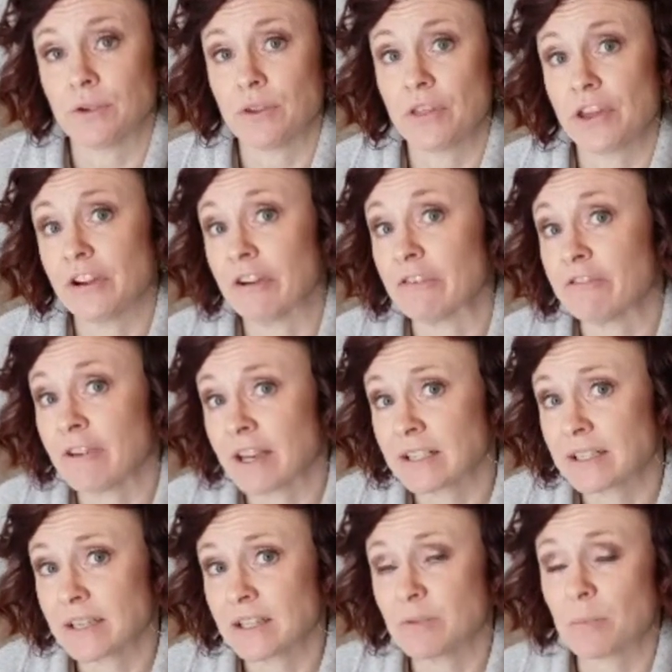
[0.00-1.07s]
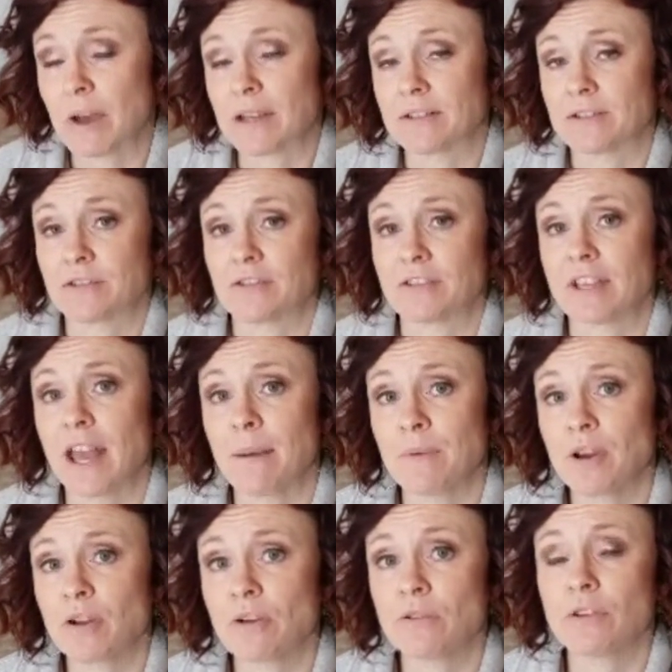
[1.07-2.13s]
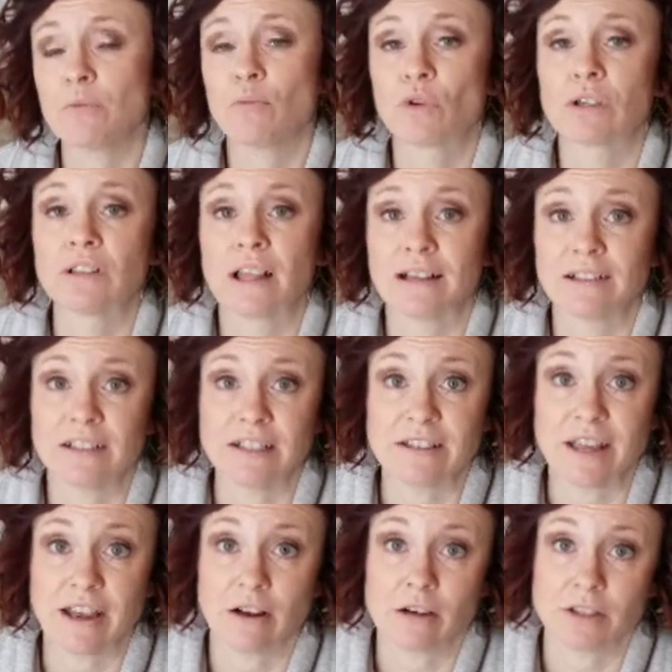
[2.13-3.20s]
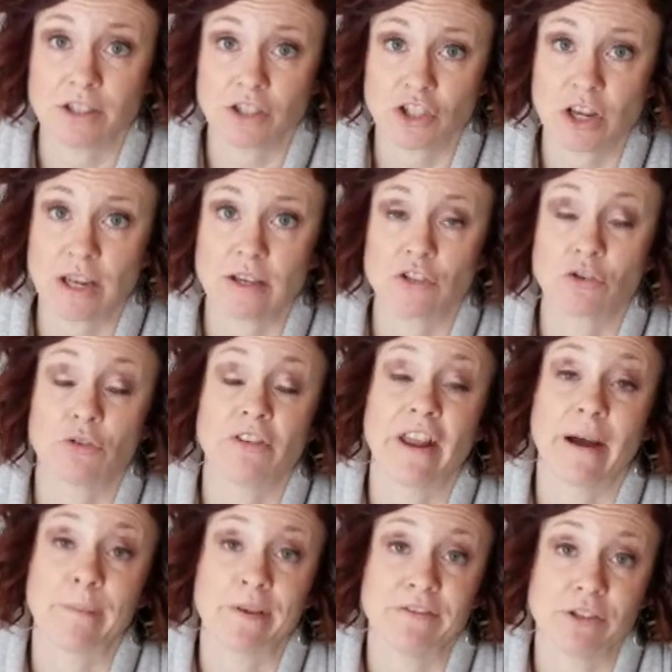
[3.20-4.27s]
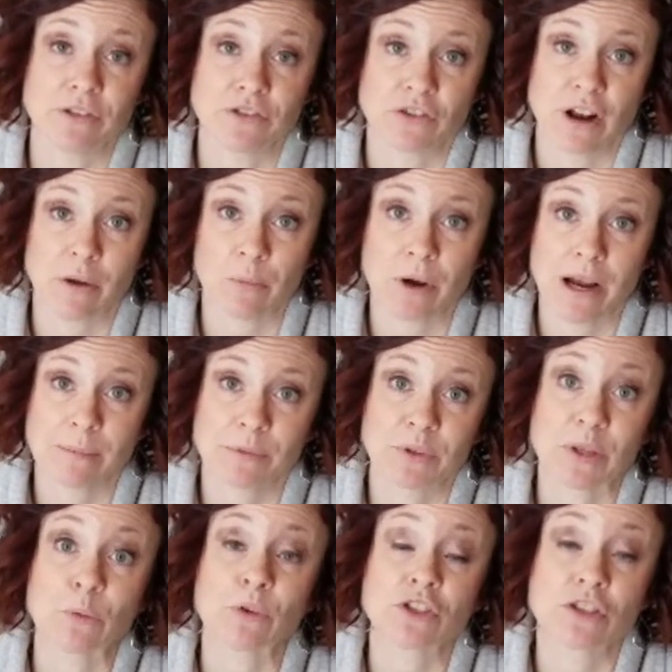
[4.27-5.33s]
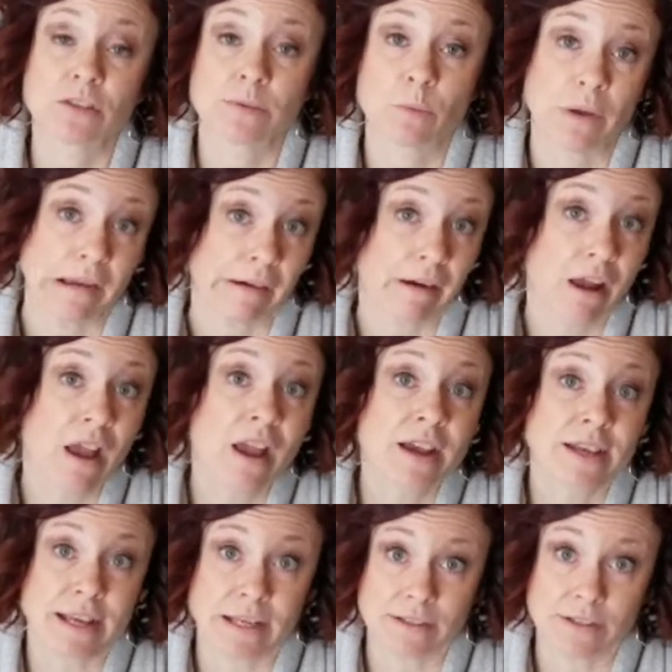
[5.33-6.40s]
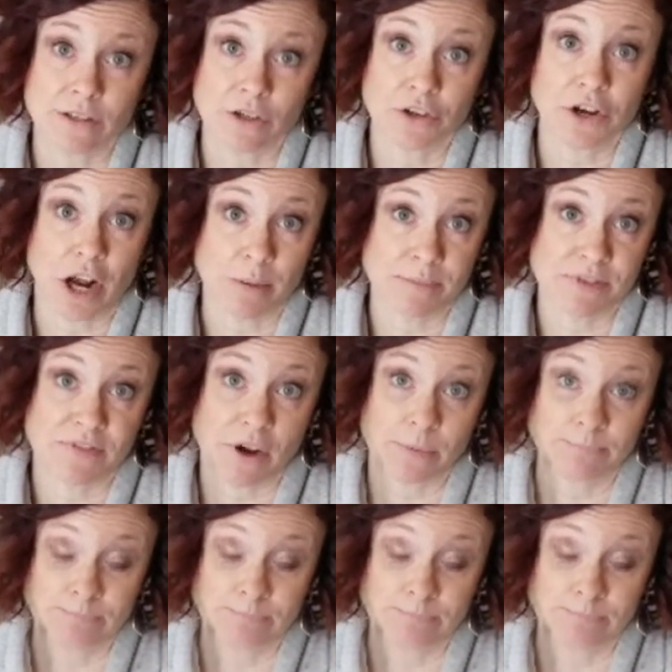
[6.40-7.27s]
they're affected by a certain chemical, the more likely they are to change or not be filtered out properly, which is where cancer comes from.